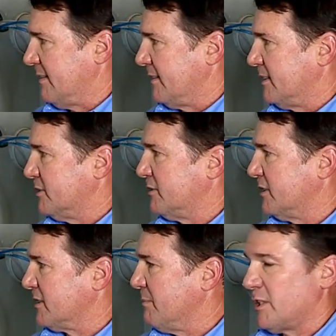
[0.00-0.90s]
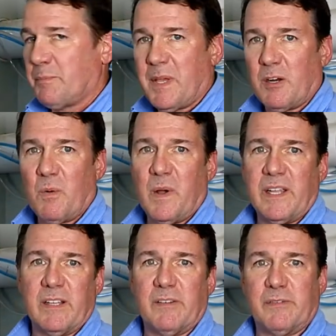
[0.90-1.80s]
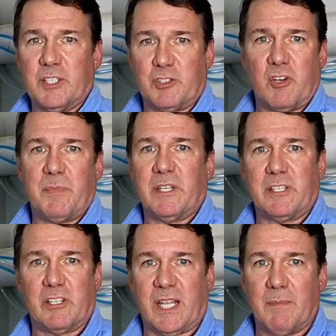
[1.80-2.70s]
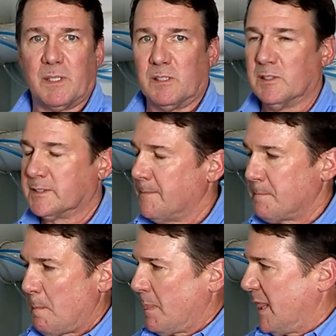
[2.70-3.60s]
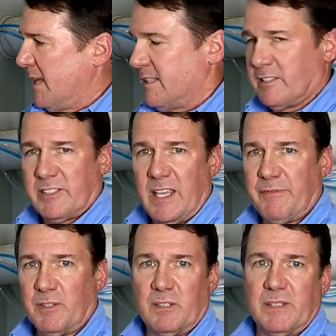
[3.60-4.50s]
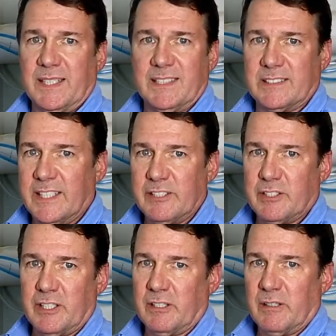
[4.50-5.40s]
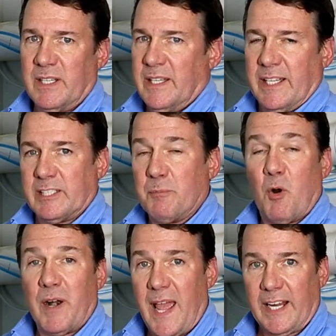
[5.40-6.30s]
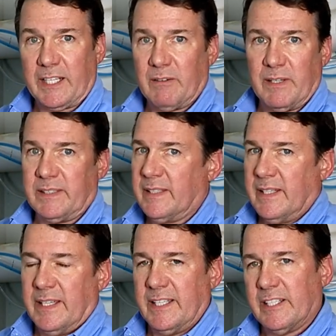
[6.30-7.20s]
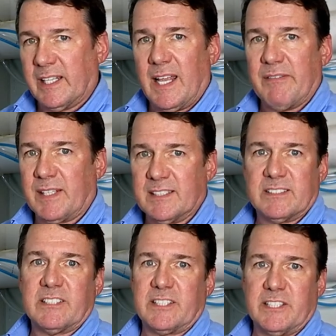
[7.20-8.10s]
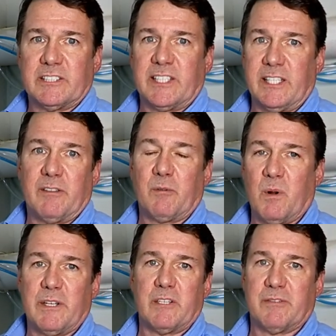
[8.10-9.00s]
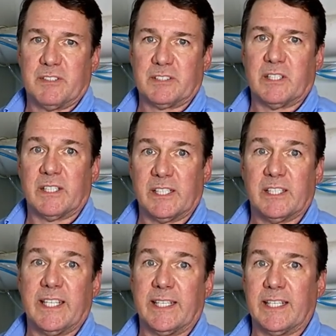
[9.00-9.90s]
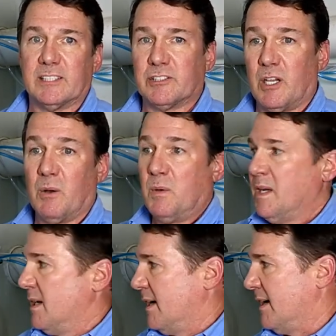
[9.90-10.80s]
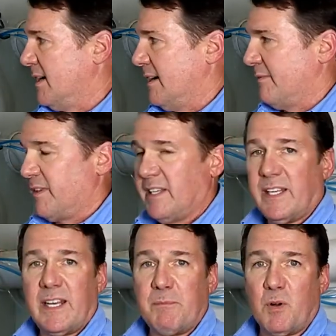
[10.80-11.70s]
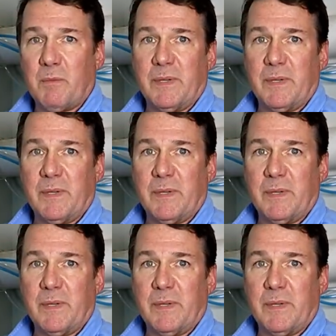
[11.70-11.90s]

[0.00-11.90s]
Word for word: this is just a much better way of distributing your chemicals. It's safer, it's easier, it's more accurate, and you're going to have consistency throughout your facility cleaning it. So if you need any more